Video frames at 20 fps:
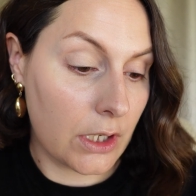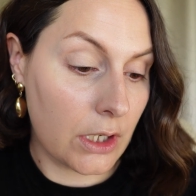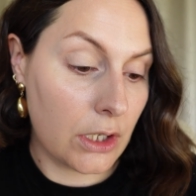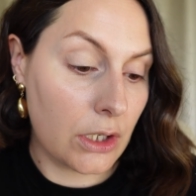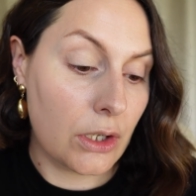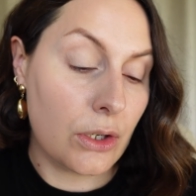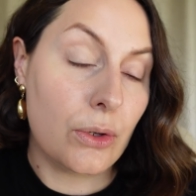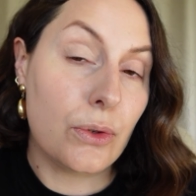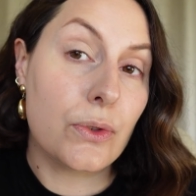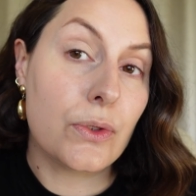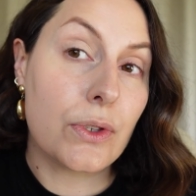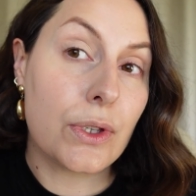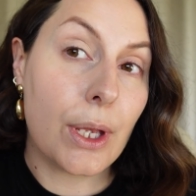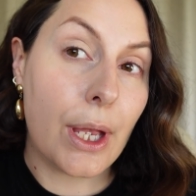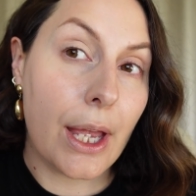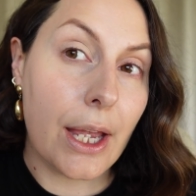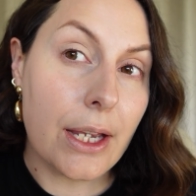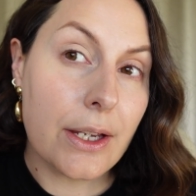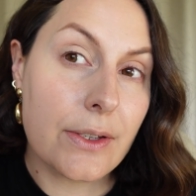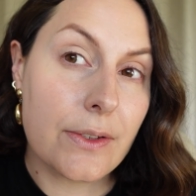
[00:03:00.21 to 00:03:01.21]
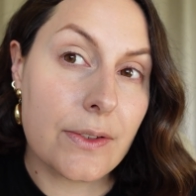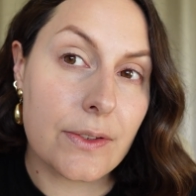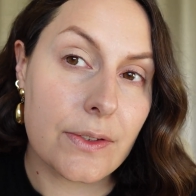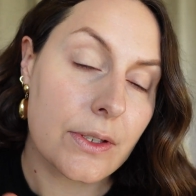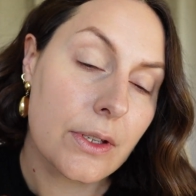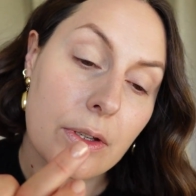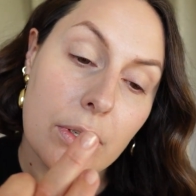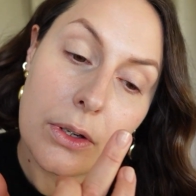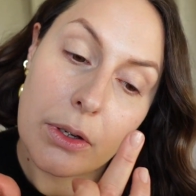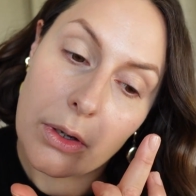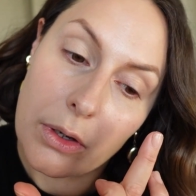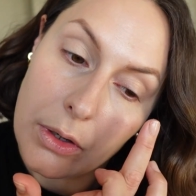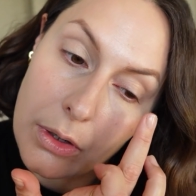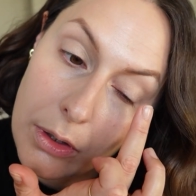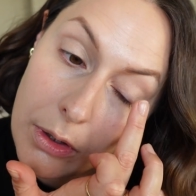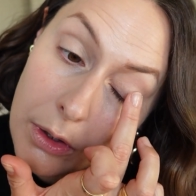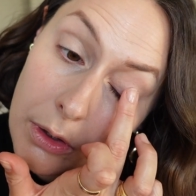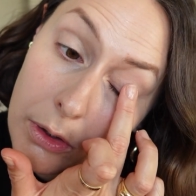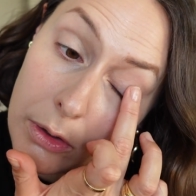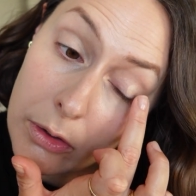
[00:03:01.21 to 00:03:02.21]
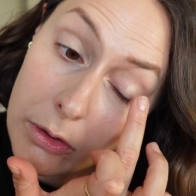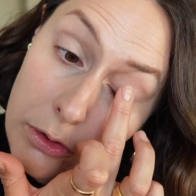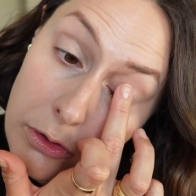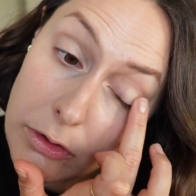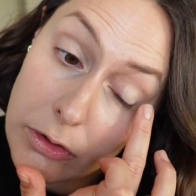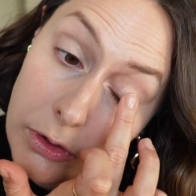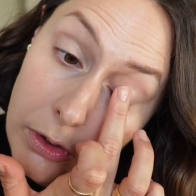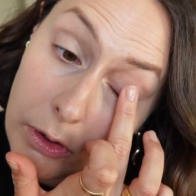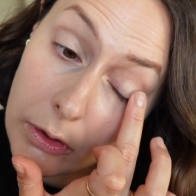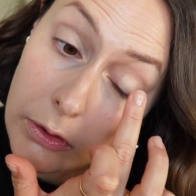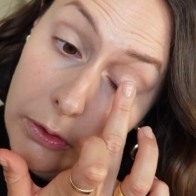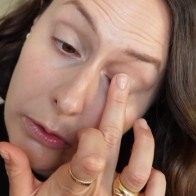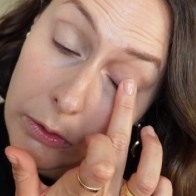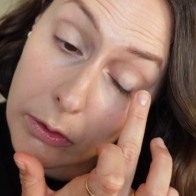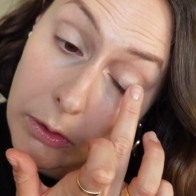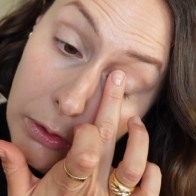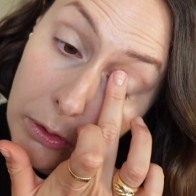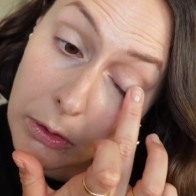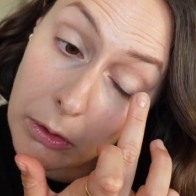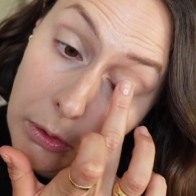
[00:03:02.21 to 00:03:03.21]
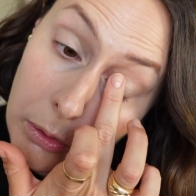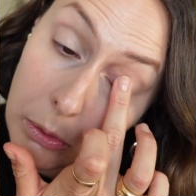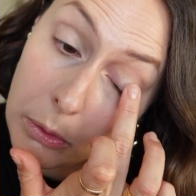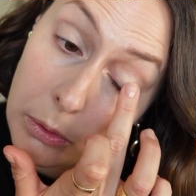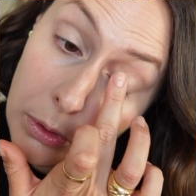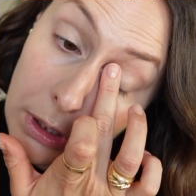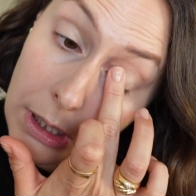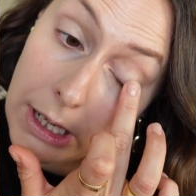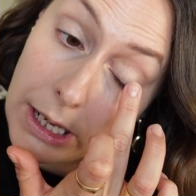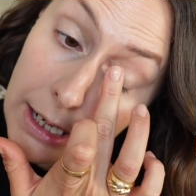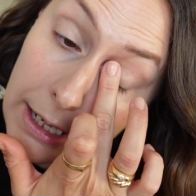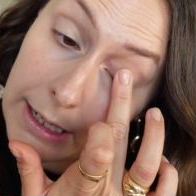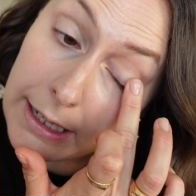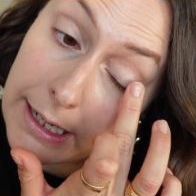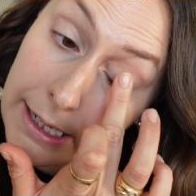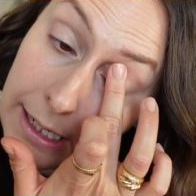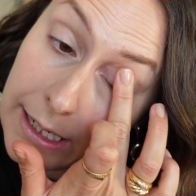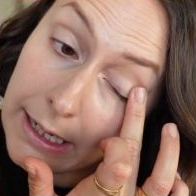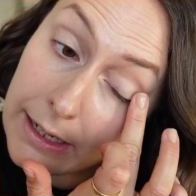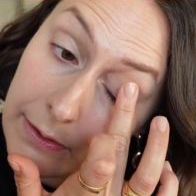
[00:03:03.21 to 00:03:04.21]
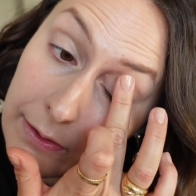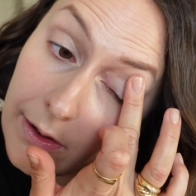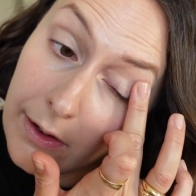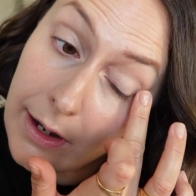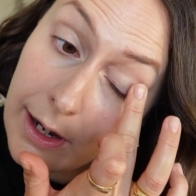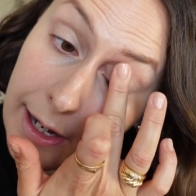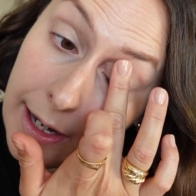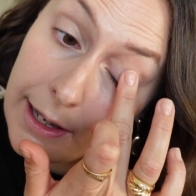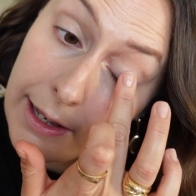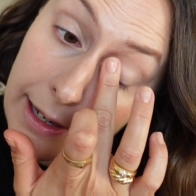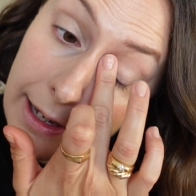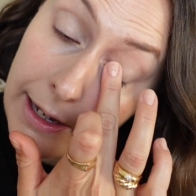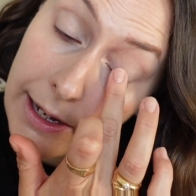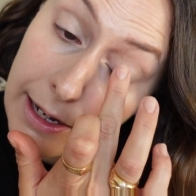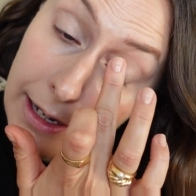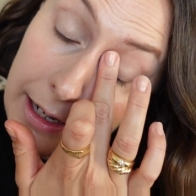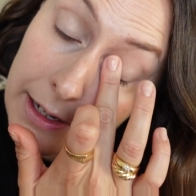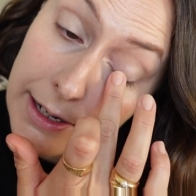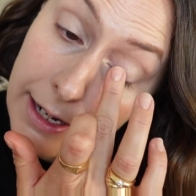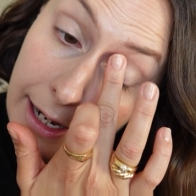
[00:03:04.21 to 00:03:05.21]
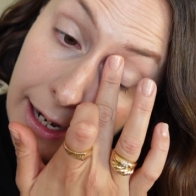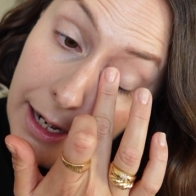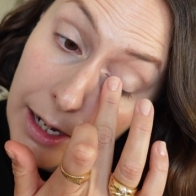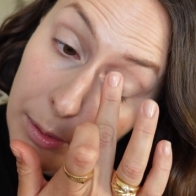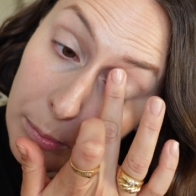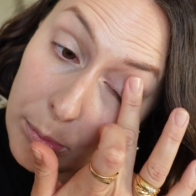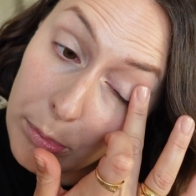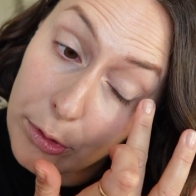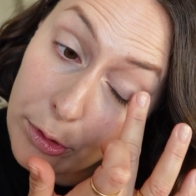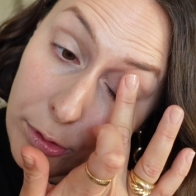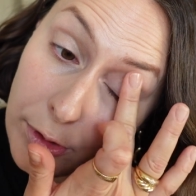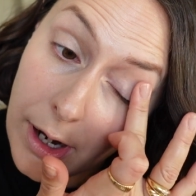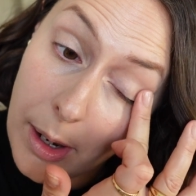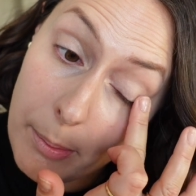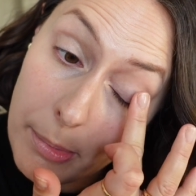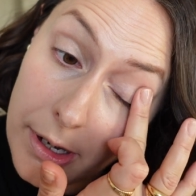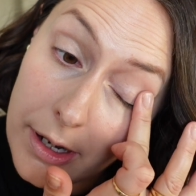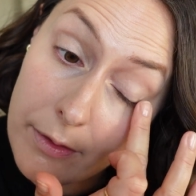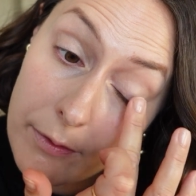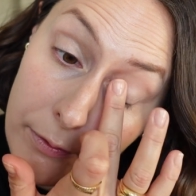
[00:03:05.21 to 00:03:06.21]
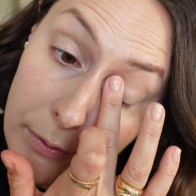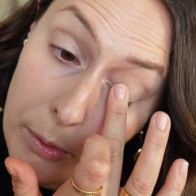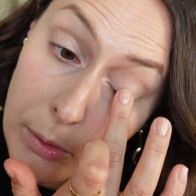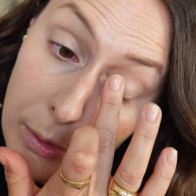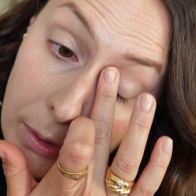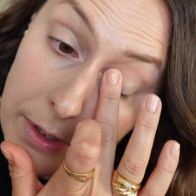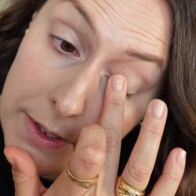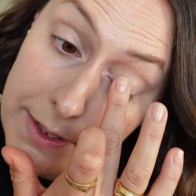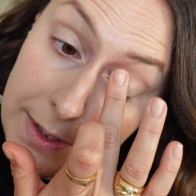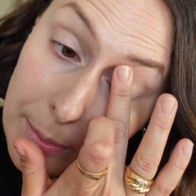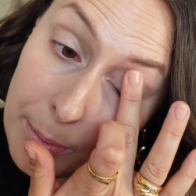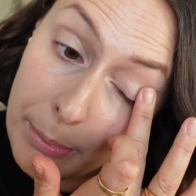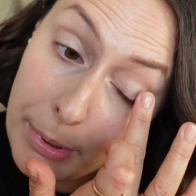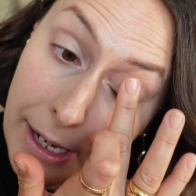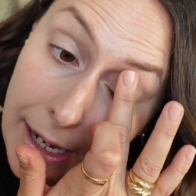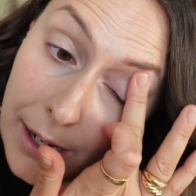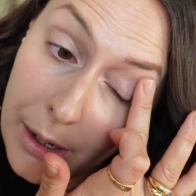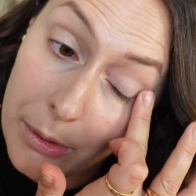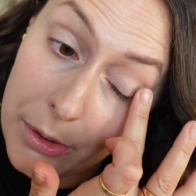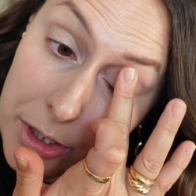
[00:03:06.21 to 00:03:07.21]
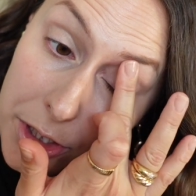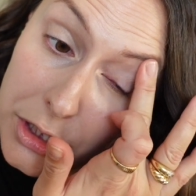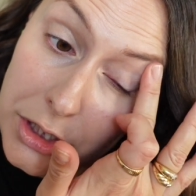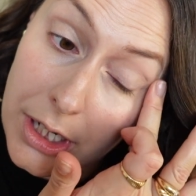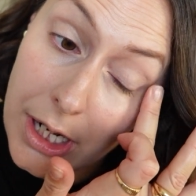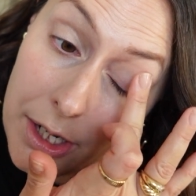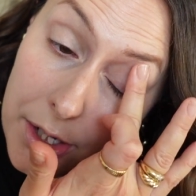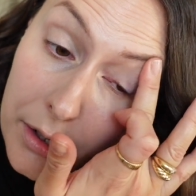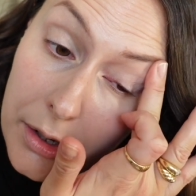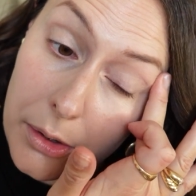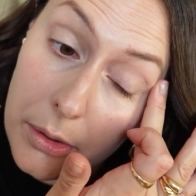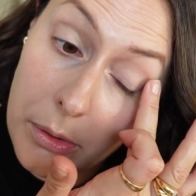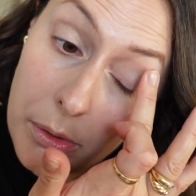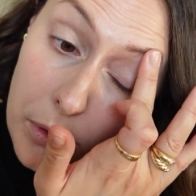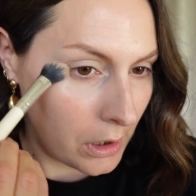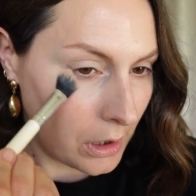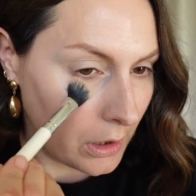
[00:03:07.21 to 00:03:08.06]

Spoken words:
gonna use this just to clean the eyelid and prep it for some powder shadow.